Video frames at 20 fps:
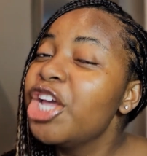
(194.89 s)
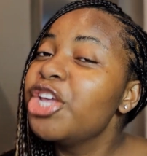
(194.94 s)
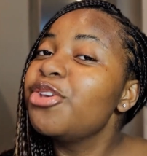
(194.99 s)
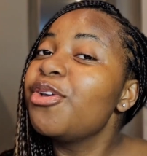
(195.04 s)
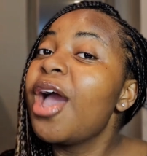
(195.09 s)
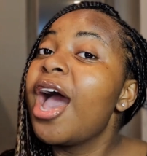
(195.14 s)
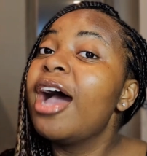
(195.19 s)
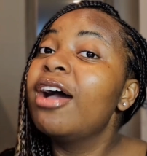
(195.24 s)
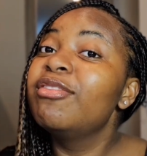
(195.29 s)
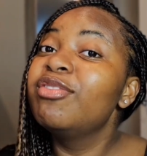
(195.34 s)

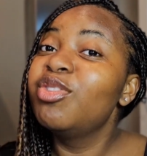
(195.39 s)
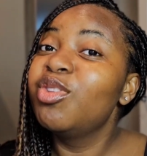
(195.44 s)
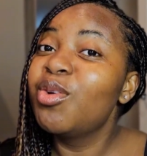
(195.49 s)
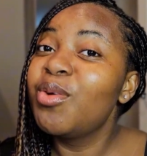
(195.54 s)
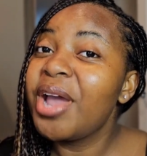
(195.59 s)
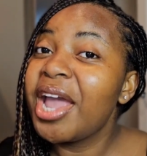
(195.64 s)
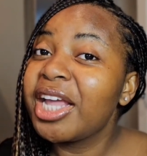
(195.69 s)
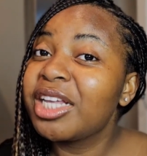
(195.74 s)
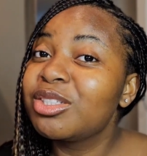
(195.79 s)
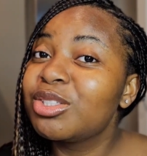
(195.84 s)
You have no
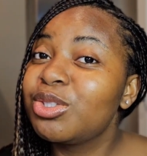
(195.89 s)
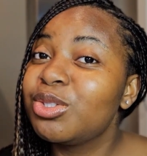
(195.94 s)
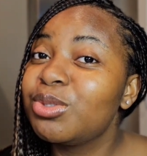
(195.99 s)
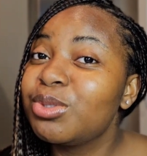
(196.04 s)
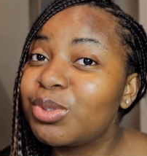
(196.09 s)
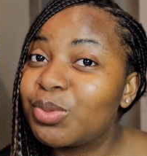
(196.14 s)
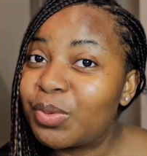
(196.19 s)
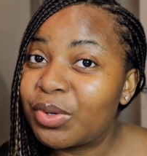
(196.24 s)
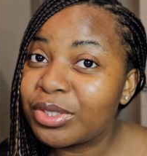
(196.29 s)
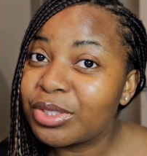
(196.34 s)

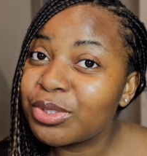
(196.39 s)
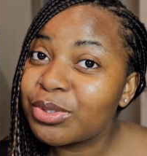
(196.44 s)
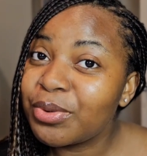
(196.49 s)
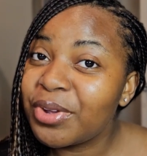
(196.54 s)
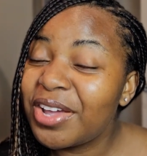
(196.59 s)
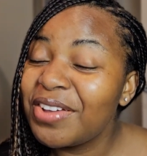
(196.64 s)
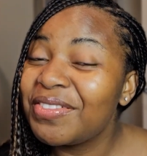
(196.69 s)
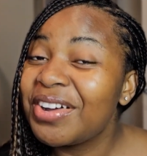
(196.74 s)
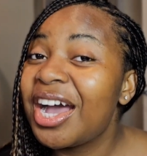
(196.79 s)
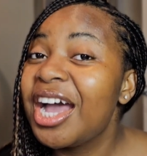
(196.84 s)
excuse
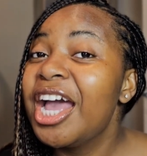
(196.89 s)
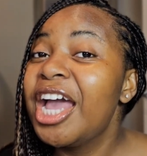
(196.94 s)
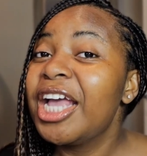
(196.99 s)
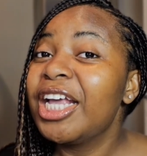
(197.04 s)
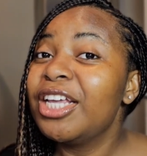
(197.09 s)
whatsoever.